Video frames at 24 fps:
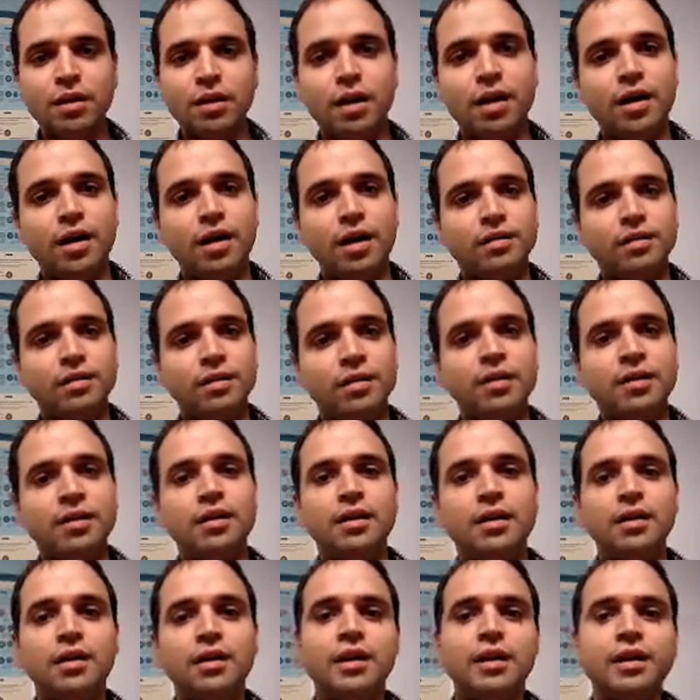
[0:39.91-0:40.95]
and
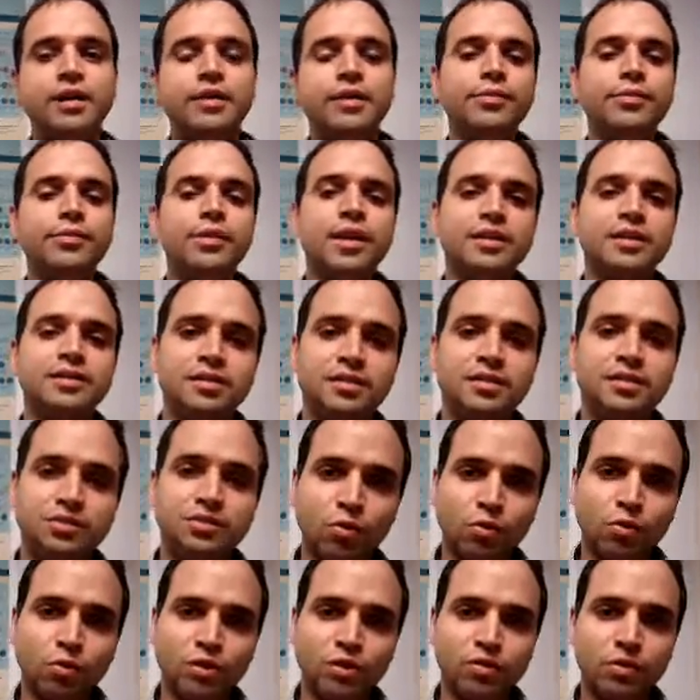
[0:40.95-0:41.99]
dbaccess
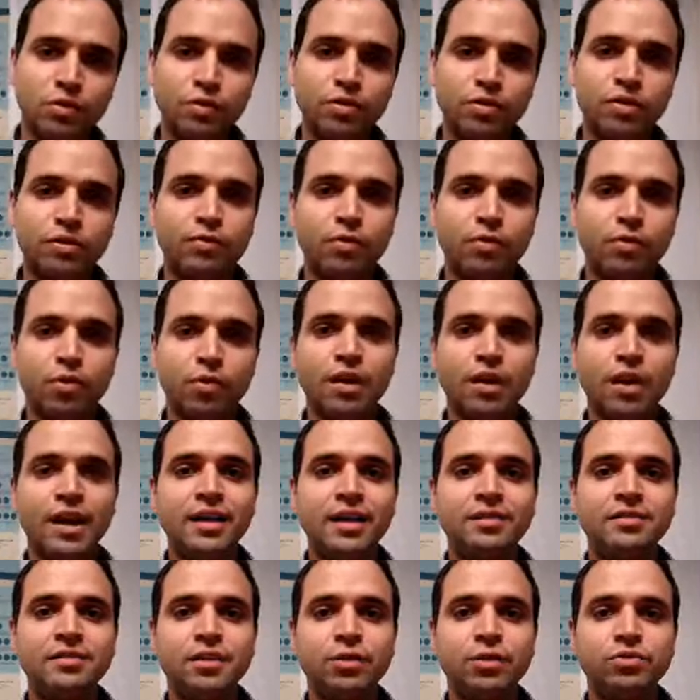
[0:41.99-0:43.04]
is always looking for
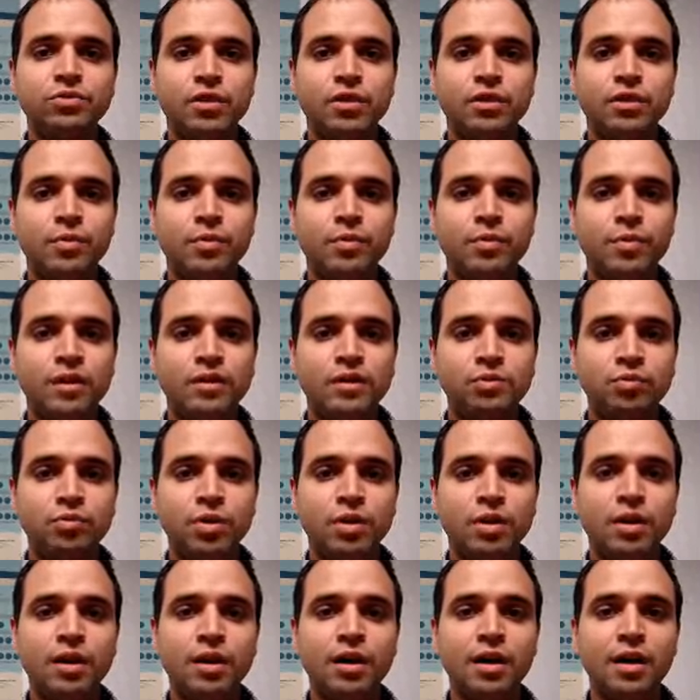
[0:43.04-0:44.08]
clients outside of
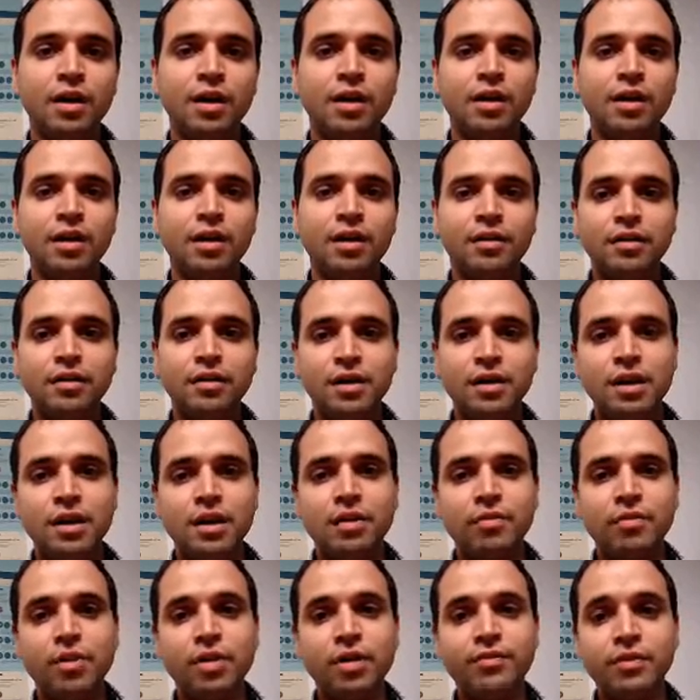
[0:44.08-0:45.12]
Venezuela and
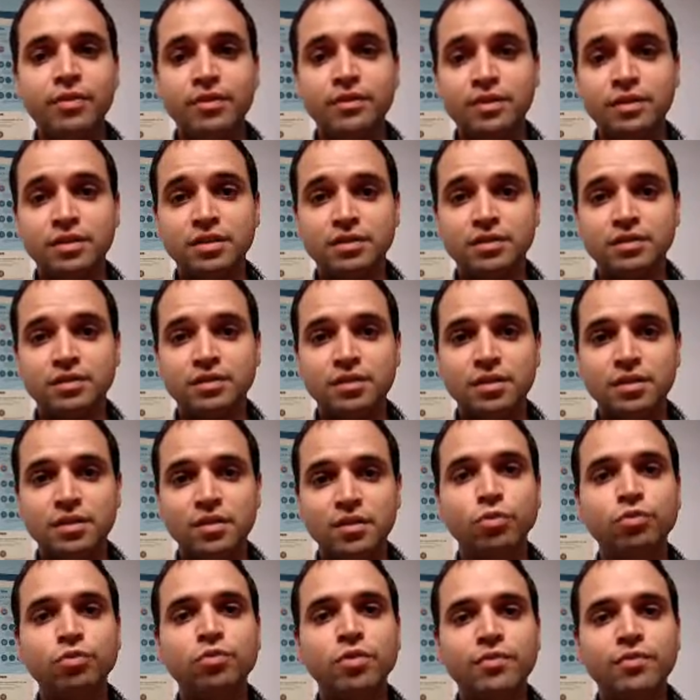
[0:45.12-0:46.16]
references,
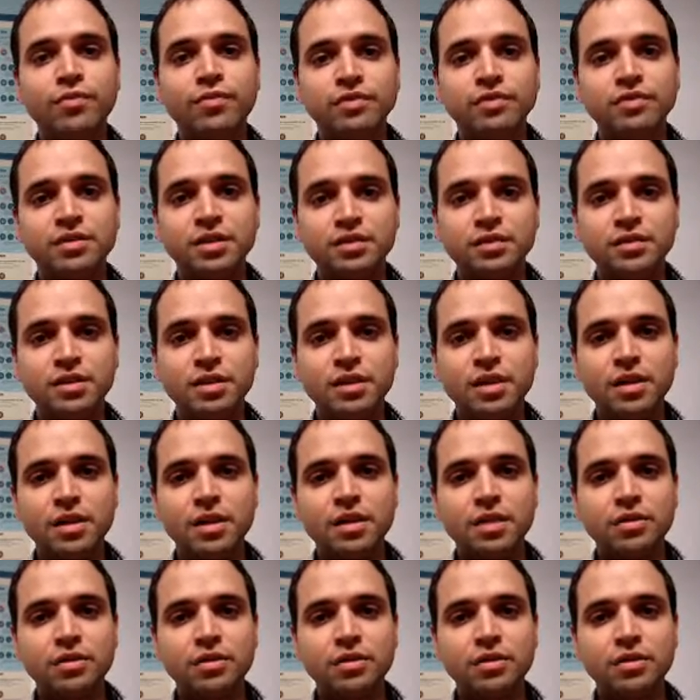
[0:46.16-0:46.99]
good references,